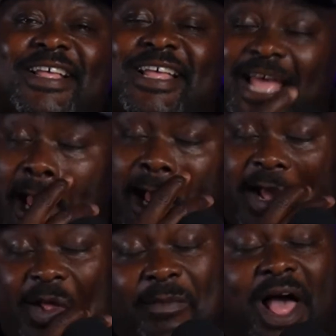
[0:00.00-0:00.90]

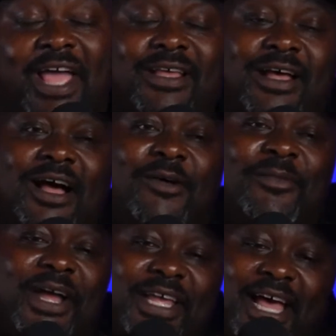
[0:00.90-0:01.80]
I'm like, oh
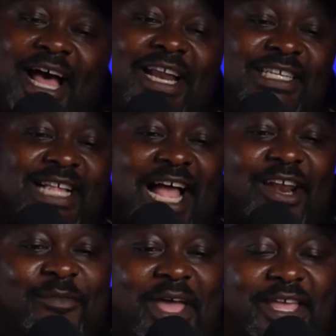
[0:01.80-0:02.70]
my God, he's not going
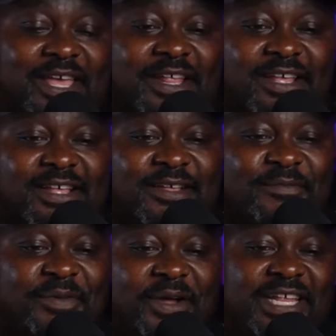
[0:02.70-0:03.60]
to make it.
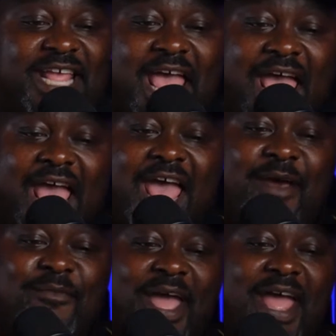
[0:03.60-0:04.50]
But yeah,
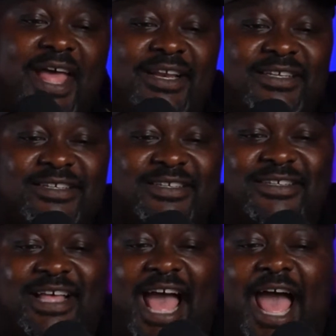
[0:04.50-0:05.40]
man,
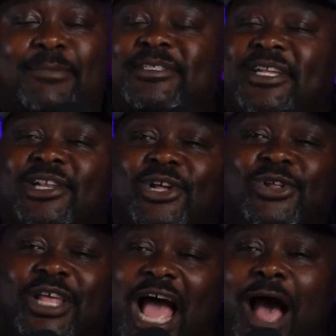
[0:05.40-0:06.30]

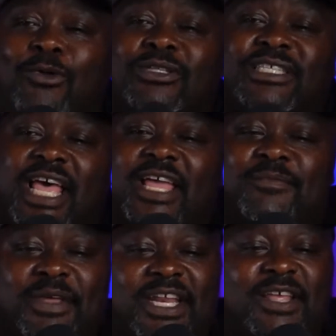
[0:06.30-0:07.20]
absolutely. I will take
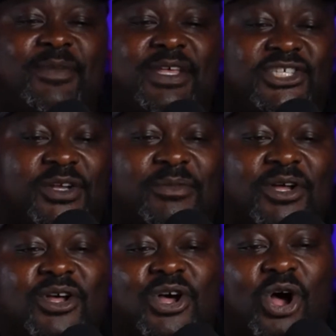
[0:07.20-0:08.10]
Beanie Bishop
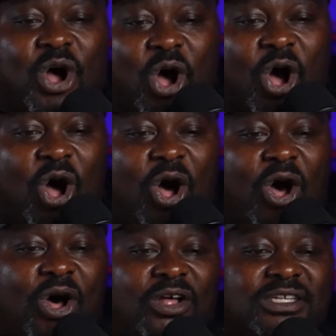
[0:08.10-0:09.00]

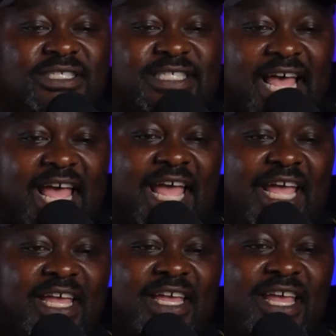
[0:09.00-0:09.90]
all
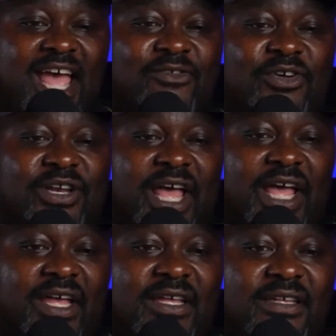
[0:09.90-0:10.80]
day, every
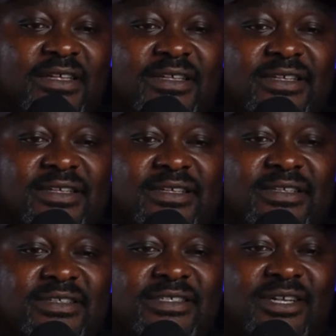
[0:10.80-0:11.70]
day.
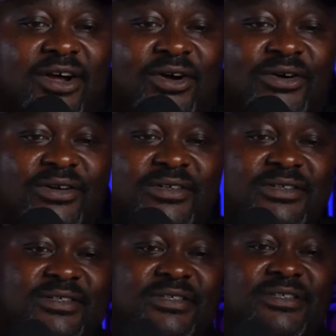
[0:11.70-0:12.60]
So
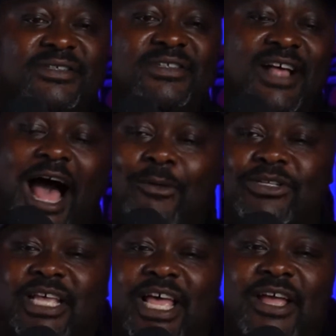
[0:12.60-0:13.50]
I will
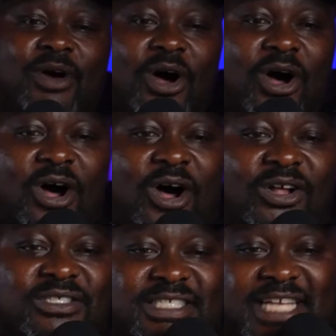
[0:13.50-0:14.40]
take him
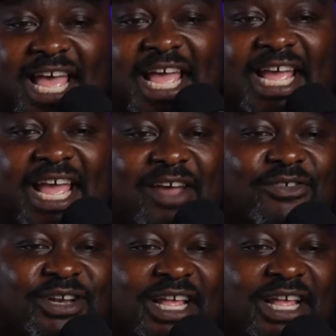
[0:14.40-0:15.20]
all day, every day.